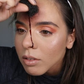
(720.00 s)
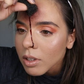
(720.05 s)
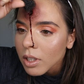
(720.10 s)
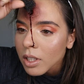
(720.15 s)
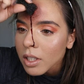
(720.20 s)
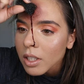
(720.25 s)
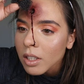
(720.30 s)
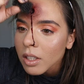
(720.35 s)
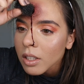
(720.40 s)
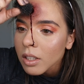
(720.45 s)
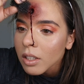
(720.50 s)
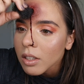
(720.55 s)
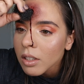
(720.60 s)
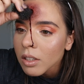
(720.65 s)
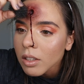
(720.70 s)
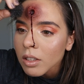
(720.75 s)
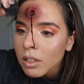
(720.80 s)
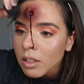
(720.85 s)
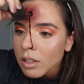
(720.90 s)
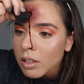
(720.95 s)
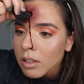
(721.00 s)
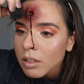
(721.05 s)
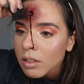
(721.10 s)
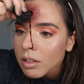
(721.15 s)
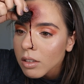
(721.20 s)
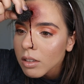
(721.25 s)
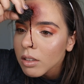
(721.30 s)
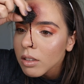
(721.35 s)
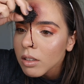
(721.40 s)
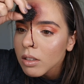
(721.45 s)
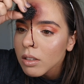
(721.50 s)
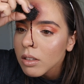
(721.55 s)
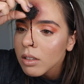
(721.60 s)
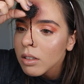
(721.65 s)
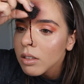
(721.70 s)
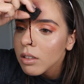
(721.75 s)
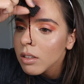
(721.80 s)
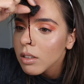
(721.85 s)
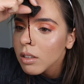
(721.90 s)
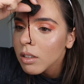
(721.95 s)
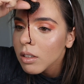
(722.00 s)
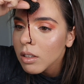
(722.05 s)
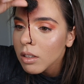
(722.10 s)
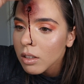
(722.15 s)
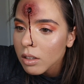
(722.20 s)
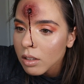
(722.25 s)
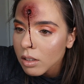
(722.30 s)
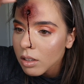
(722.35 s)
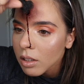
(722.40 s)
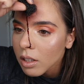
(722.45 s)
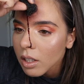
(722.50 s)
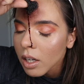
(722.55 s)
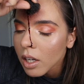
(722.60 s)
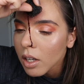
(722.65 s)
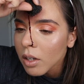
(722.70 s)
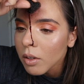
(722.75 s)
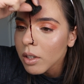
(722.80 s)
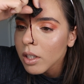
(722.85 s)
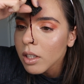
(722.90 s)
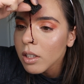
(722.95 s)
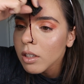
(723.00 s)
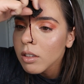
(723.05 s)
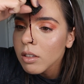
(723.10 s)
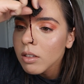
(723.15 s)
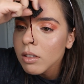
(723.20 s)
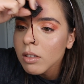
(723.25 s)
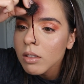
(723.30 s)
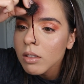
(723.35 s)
right here in the area.